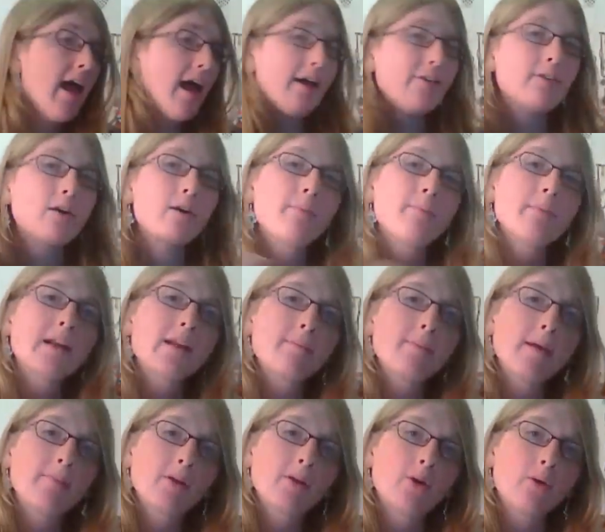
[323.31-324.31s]
And there are many
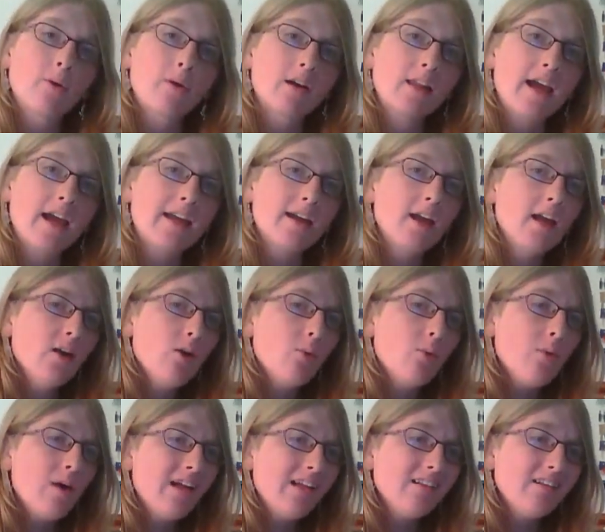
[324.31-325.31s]
people who are like,
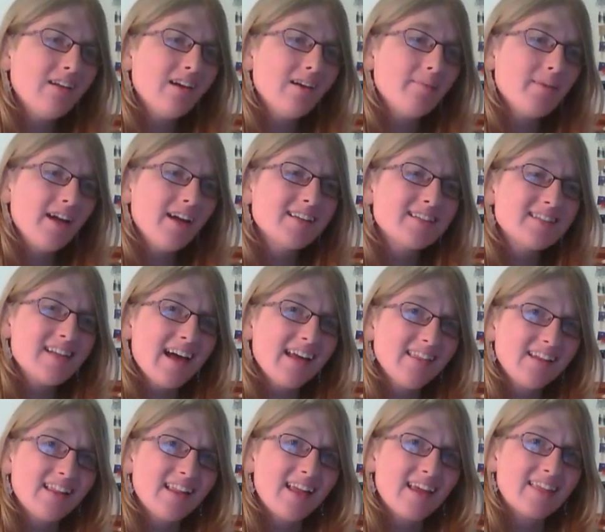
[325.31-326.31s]
well, I'm not
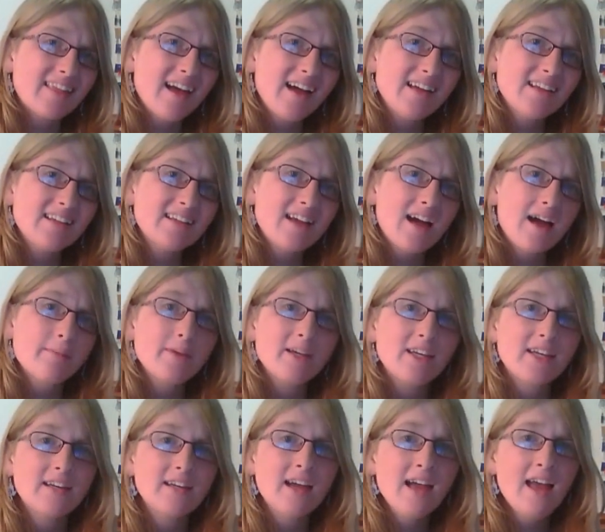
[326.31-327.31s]
exactly like that. I
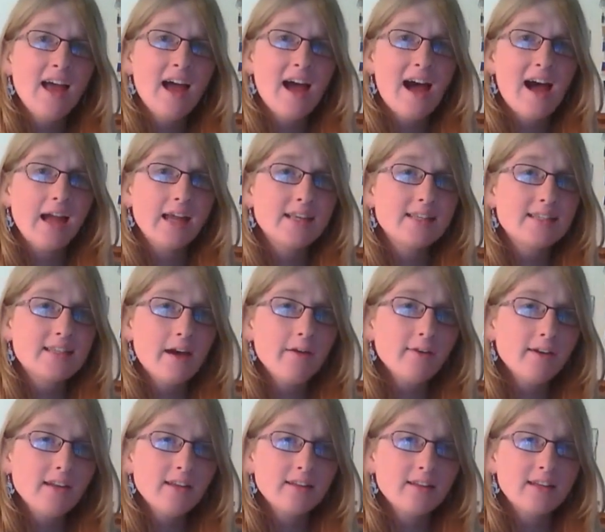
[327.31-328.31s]
mean, I
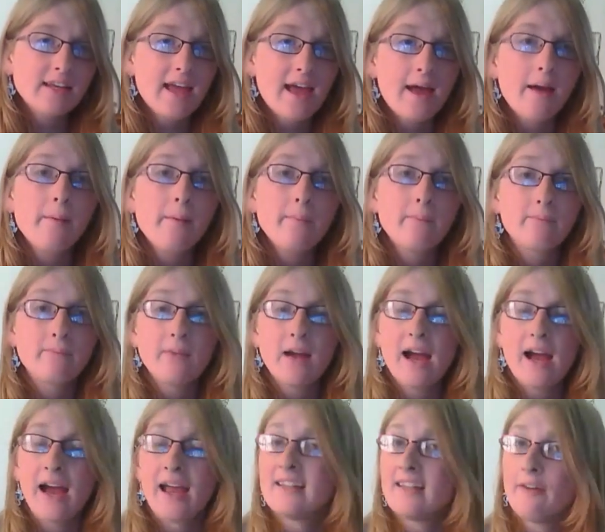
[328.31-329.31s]
definitely
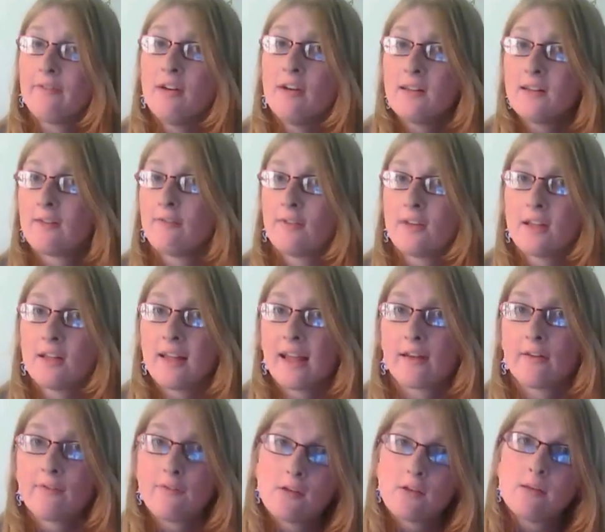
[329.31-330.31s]
feel
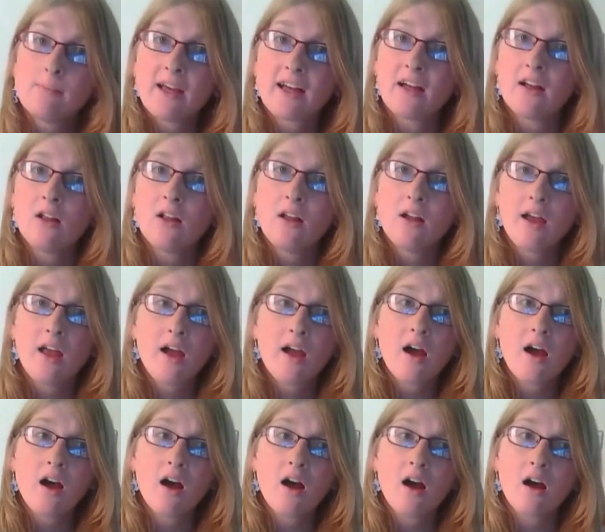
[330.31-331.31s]
like a female,
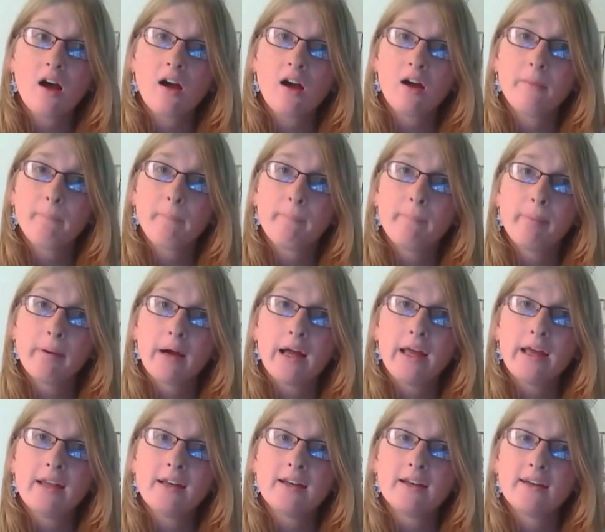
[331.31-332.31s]

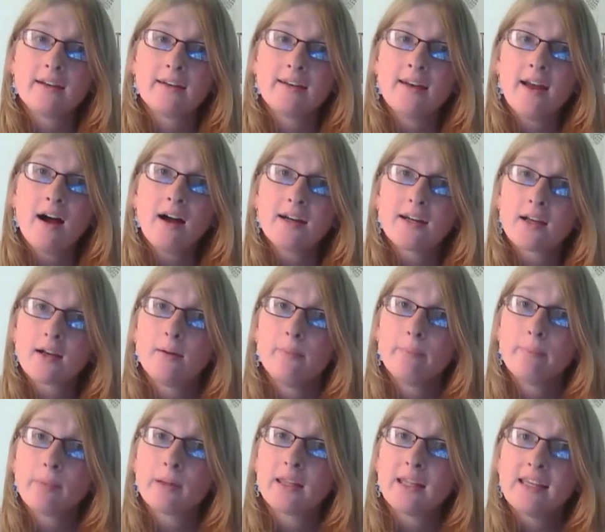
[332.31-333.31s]
but not
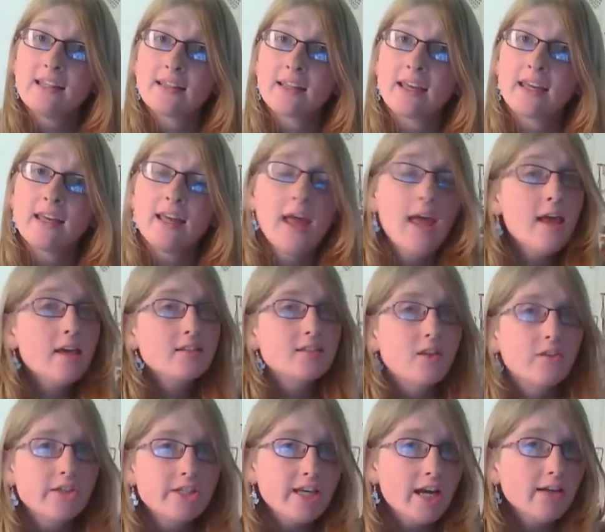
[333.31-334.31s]
completely.
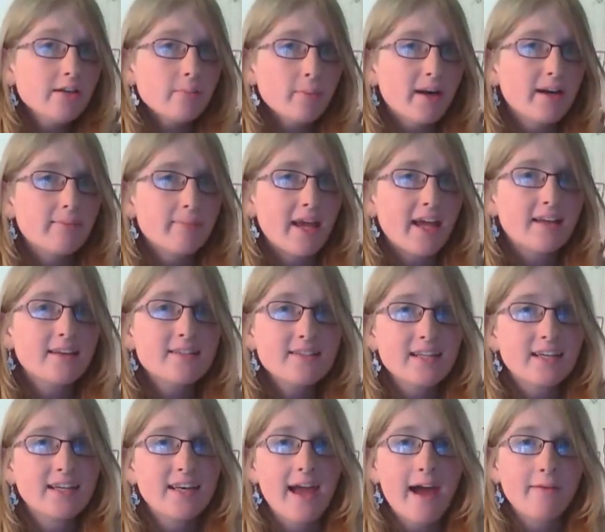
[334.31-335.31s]
So the genderbread man
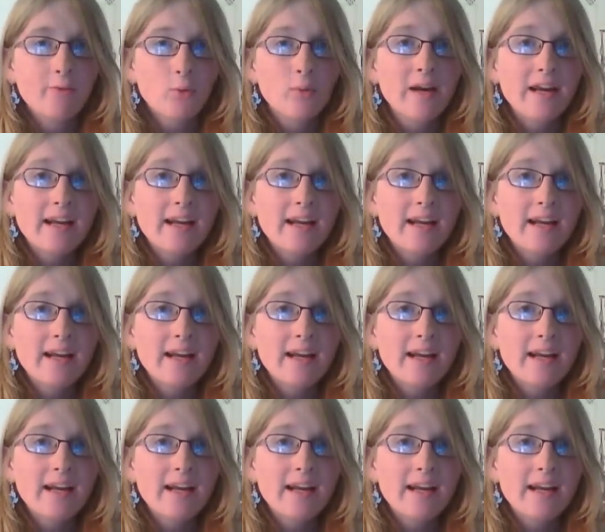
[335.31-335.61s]
didn't have a